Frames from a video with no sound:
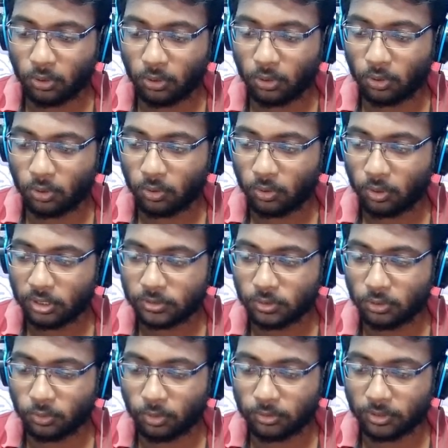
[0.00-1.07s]
Go, go, go, go.
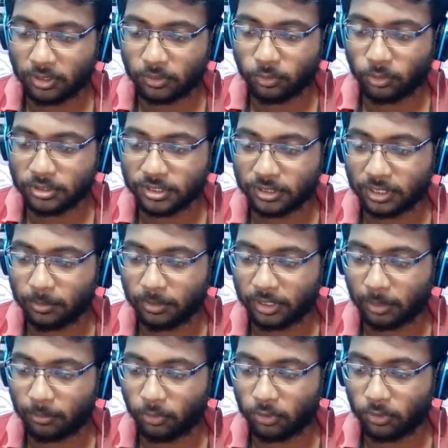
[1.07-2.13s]
Let's go towards, towards our
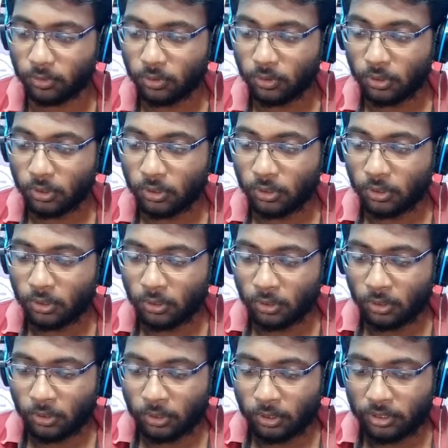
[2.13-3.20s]
teammate. I'm going to.
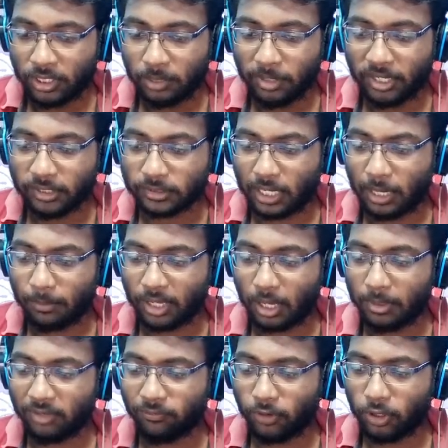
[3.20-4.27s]
Teammate,
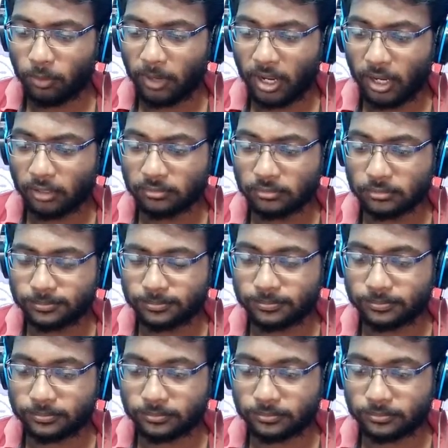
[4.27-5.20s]
I'm coming for you, man.